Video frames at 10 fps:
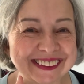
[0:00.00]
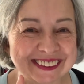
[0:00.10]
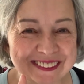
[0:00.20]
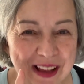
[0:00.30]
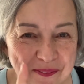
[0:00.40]

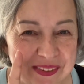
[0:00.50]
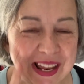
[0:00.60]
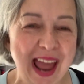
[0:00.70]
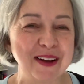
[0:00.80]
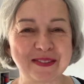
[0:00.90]
Something
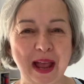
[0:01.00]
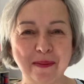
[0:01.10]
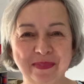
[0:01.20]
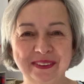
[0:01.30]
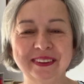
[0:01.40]
else
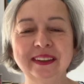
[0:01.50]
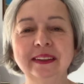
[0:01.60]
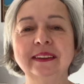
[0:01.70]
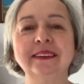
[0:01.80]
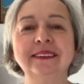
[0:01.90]
happened.
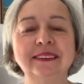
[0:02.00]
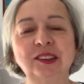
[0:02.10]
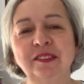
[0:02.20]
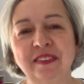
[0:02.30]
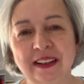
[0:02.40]

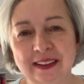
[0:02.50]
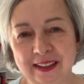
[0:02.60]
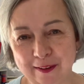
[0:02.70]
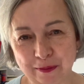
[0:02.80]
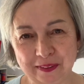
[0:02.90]
She fell in
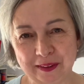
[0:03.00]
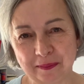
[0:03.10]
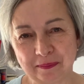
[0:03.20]
love with it,